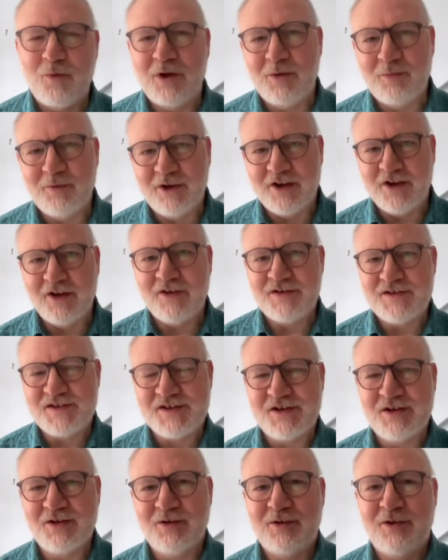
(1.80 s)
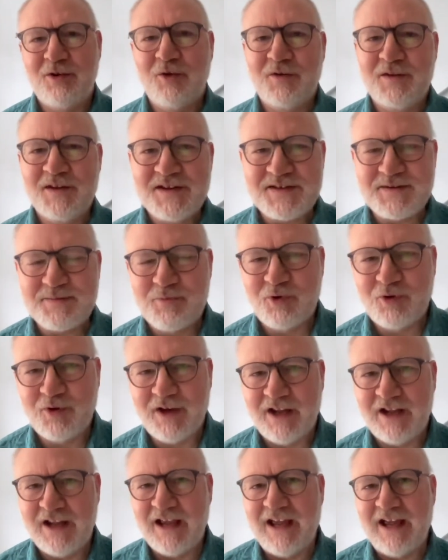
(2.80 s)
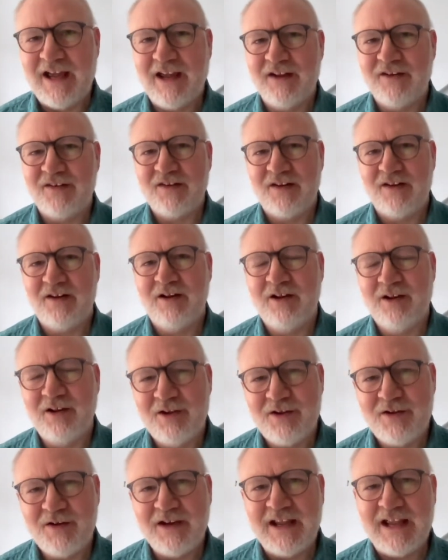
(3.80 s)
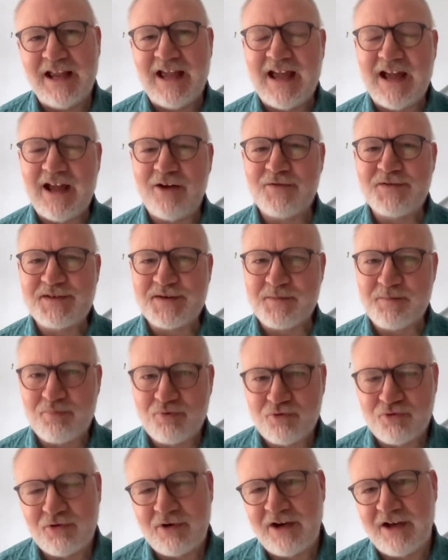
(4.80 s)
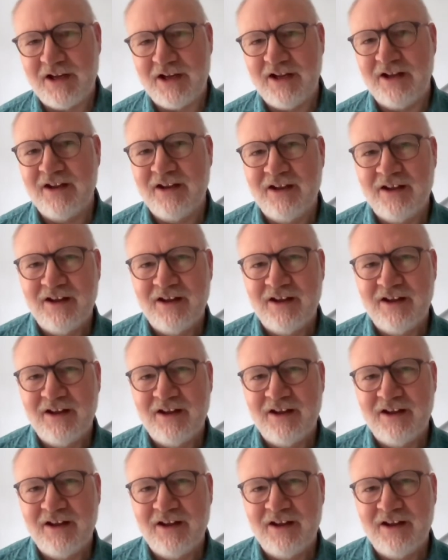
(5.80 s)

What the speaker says: Well, we're going to look this morning at learning how to pray